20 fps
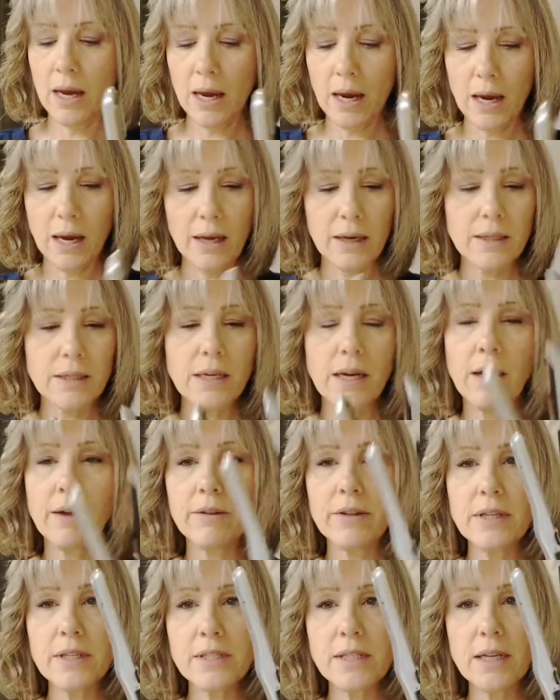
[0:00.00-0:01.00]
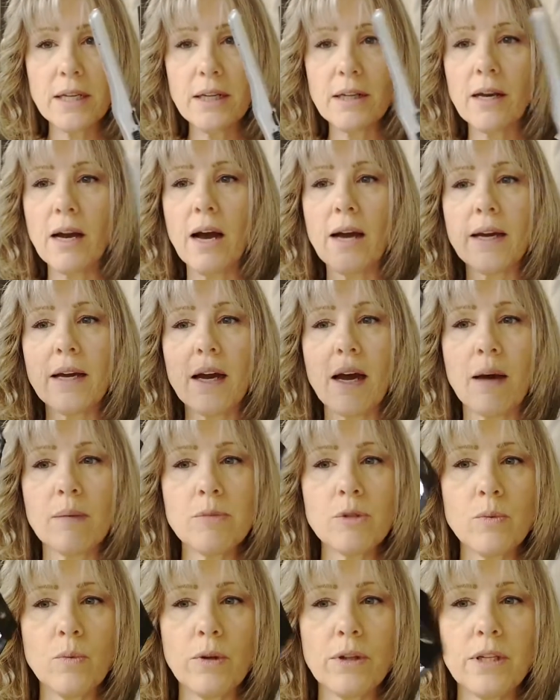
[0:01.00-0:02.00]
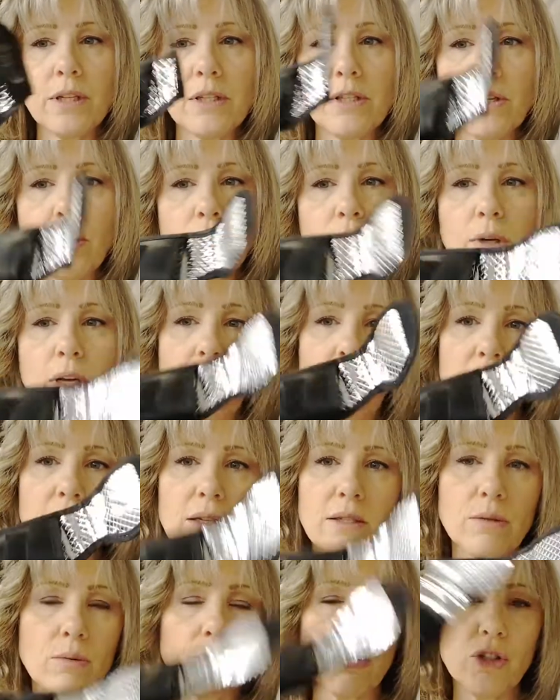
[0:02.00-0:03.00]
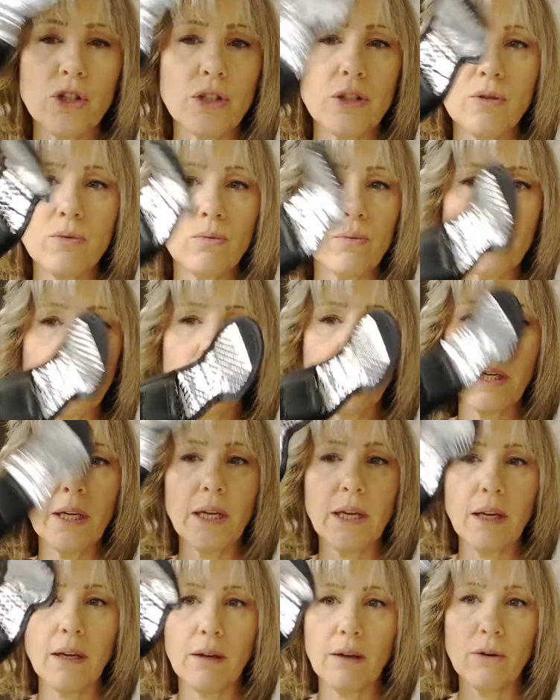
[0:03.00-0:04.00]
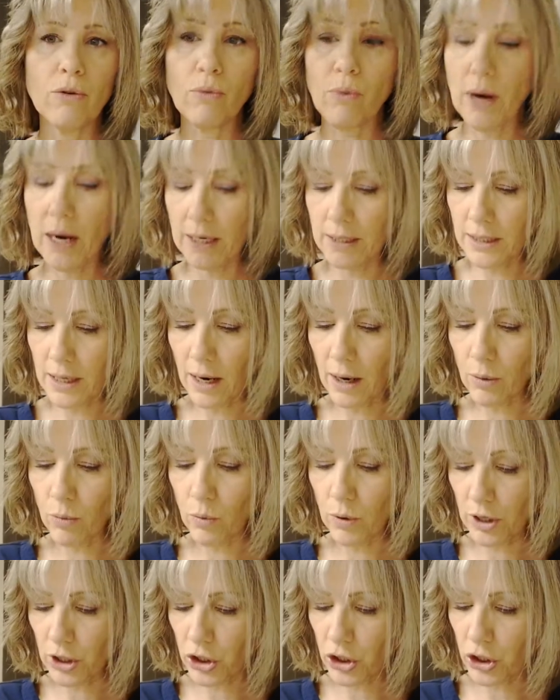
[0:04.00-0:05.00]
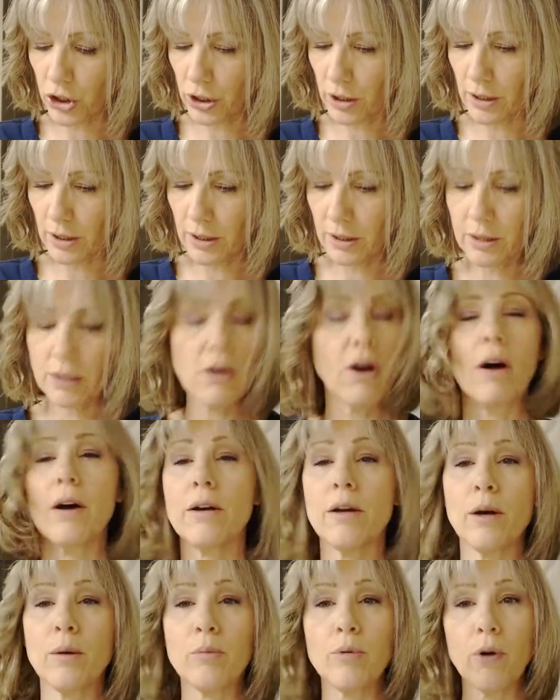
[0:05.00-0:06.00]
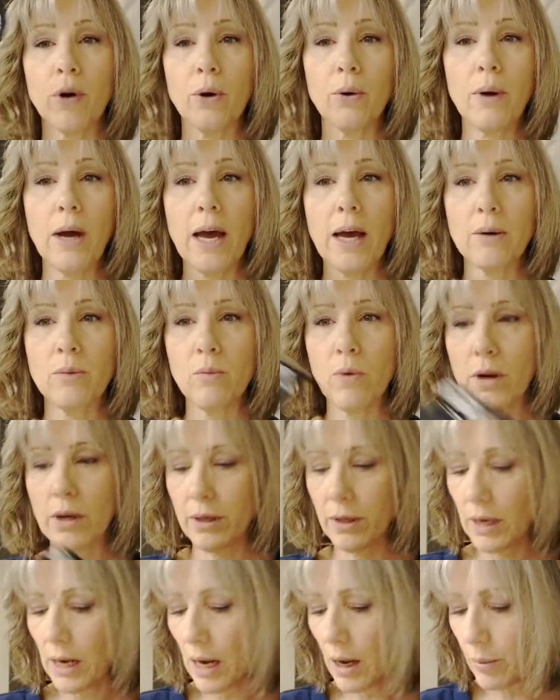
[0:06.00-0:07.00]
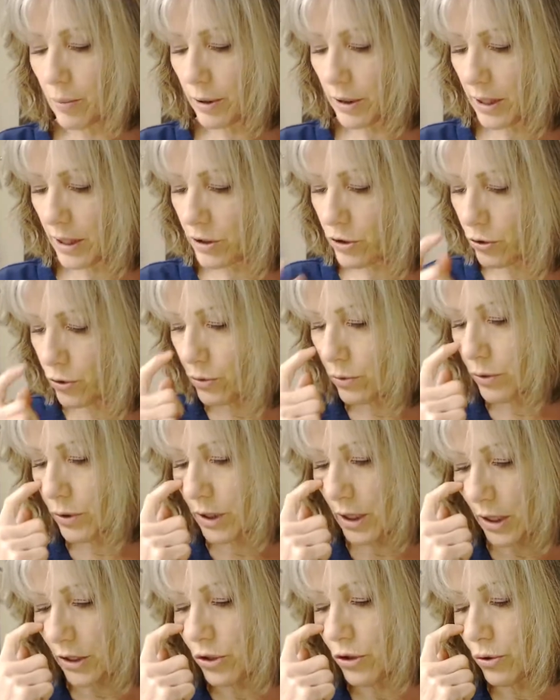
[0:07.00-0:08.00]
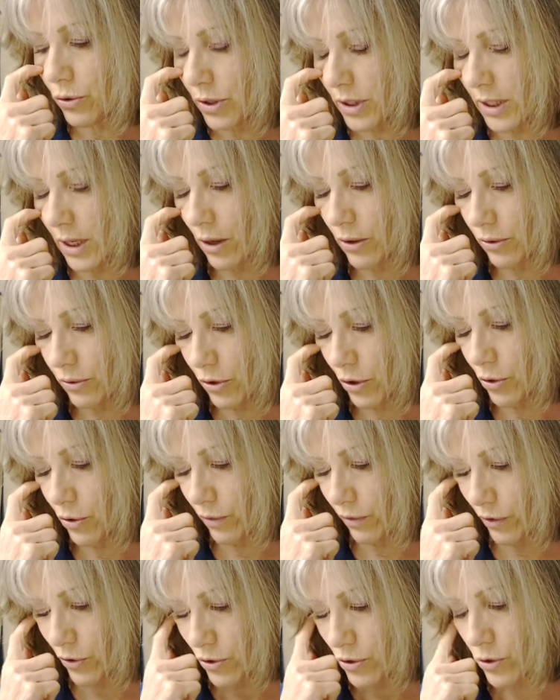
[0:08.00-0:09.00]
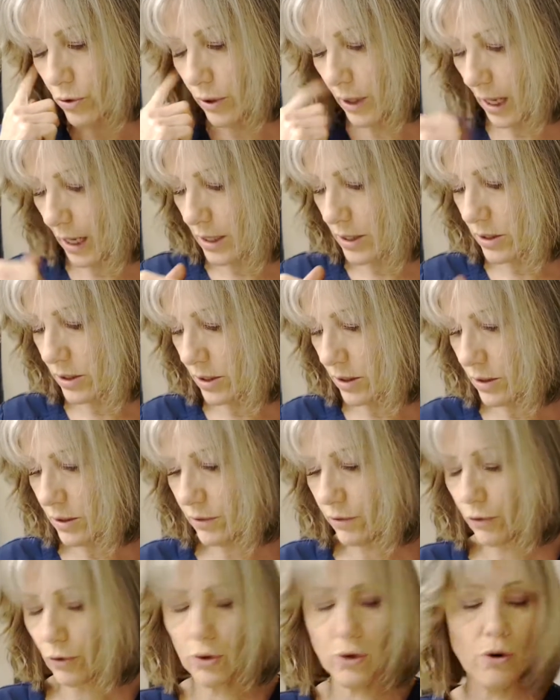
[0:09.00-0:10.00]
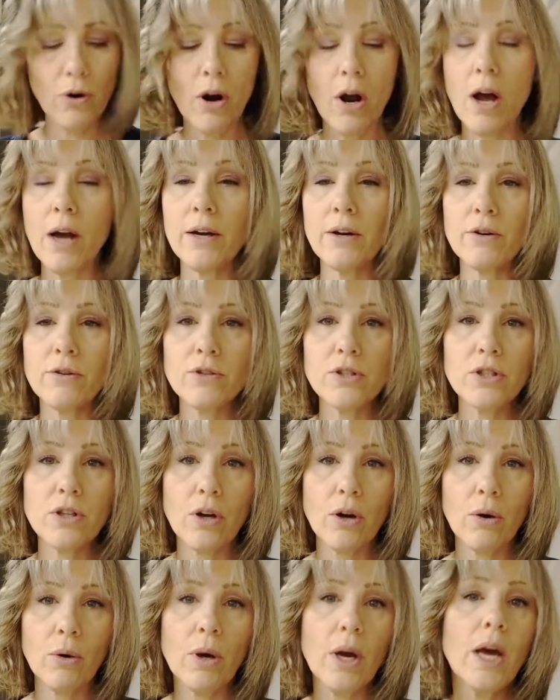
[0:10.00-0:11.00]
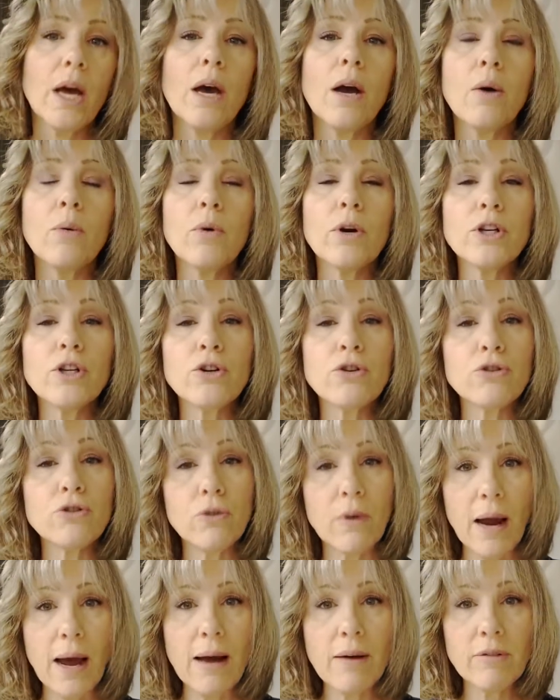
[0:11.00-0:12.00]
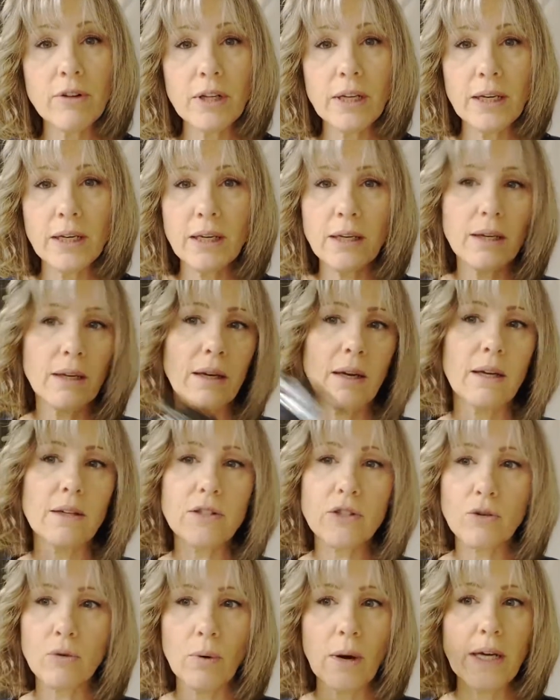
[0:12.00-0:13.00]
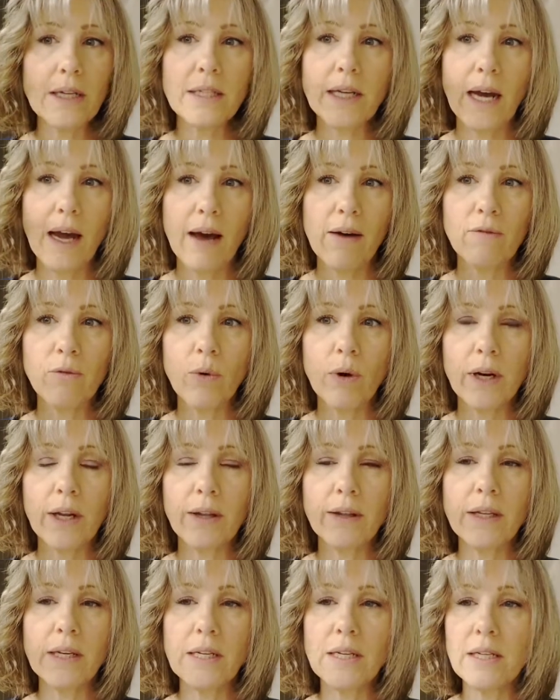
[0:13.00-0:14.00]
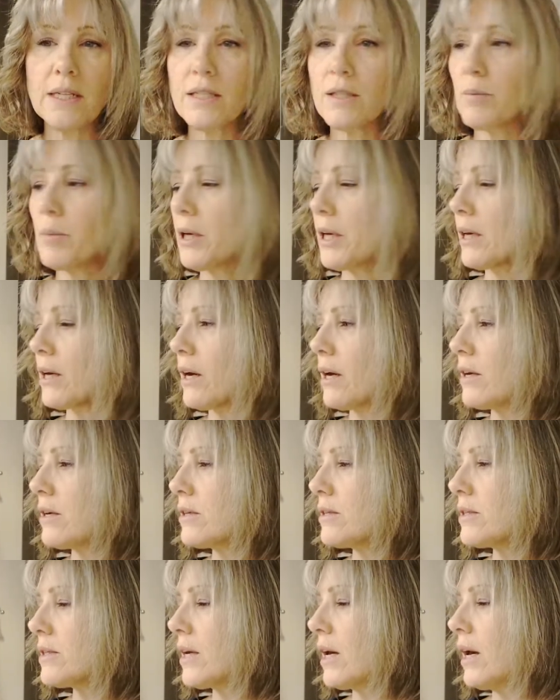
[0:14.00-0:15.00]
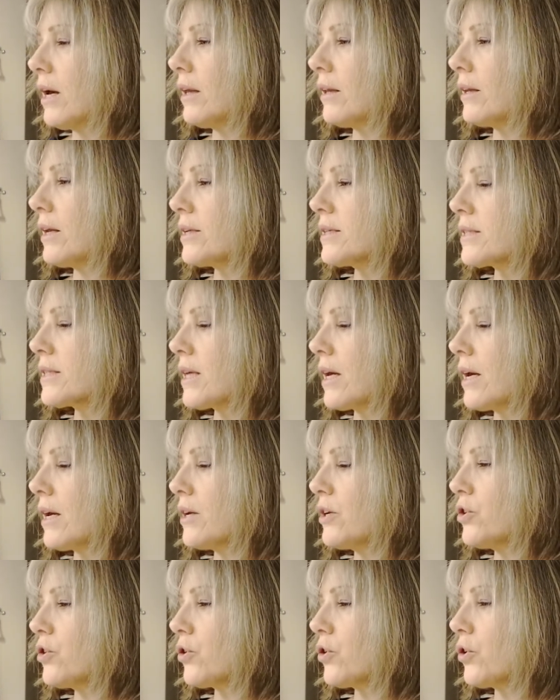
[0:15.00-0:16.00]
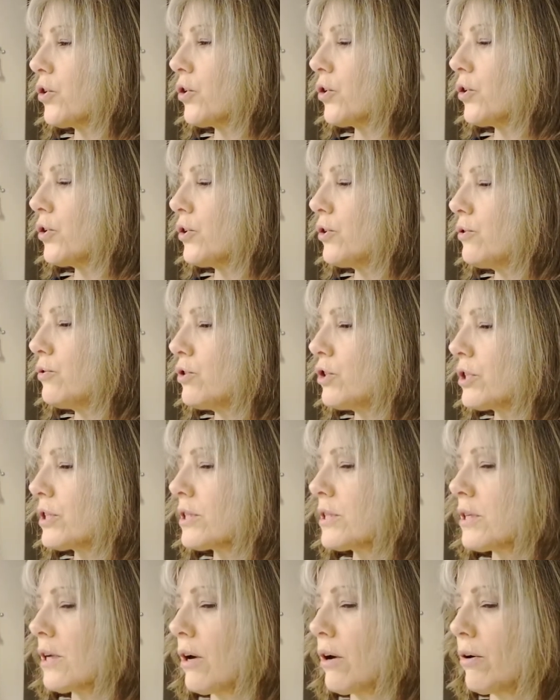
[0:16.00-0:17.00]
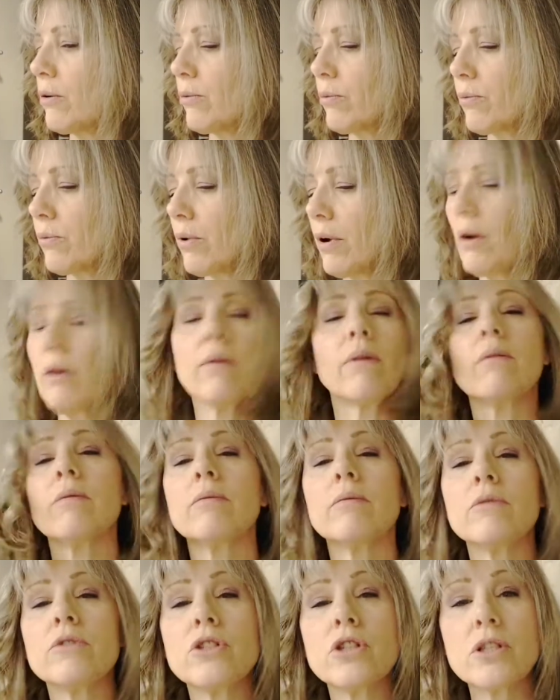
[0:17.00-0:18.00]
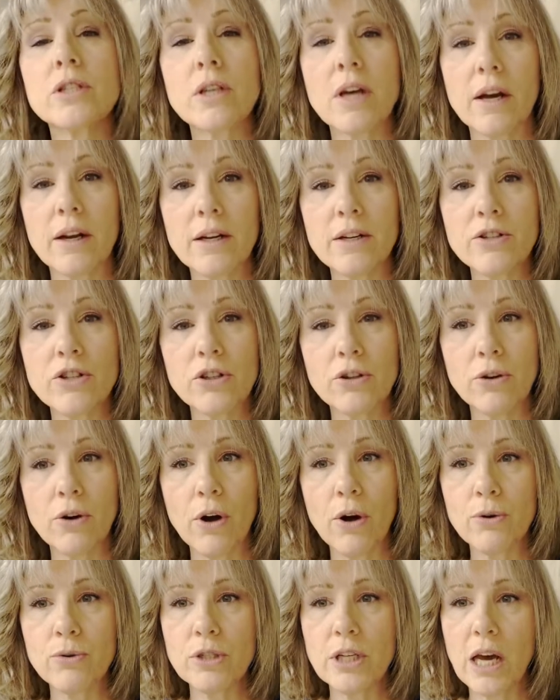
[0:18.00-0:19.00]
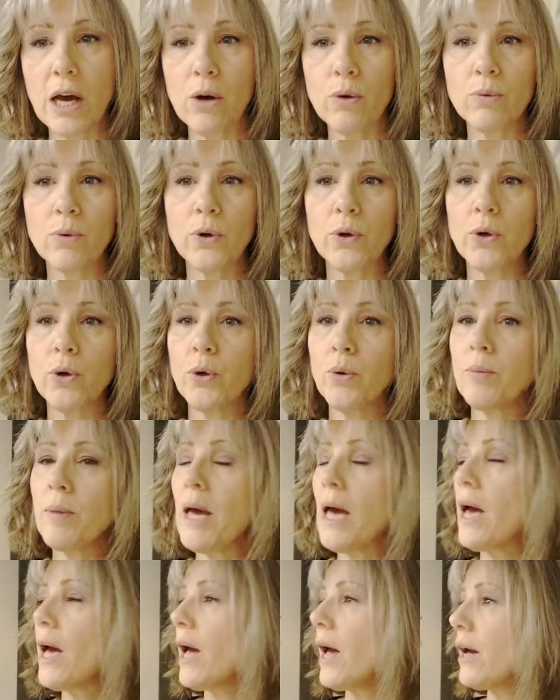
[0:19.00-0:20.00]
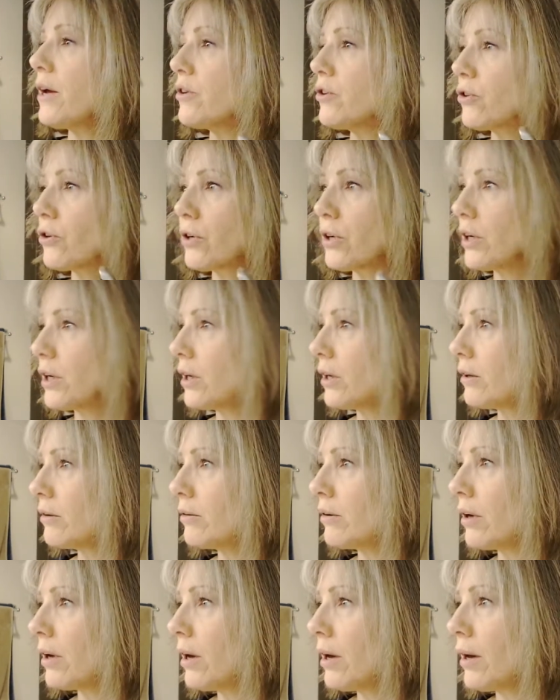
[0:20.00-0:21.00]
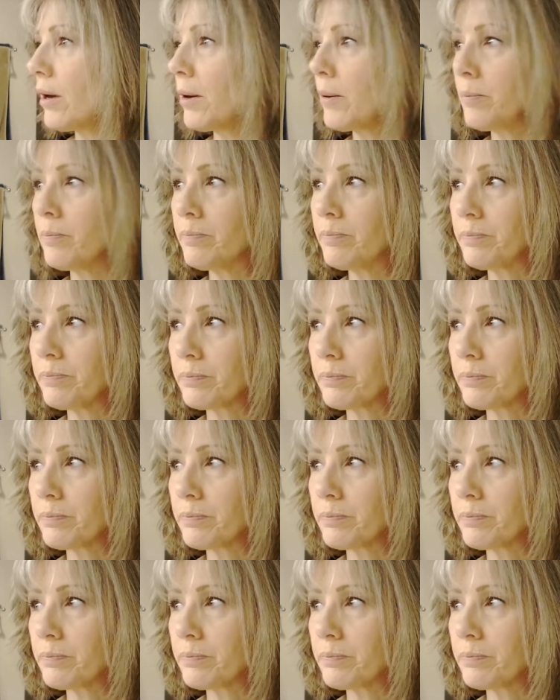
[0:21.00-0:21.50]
And uh, this little guy comes with its own case, which is really great. I wish this Conair Pro had one, but they do they do sell universal cases for your iron. So when you're traveling, it's great to have one of these because let's say you're you just uh, uh, just got into your hotel room and you're going to, um,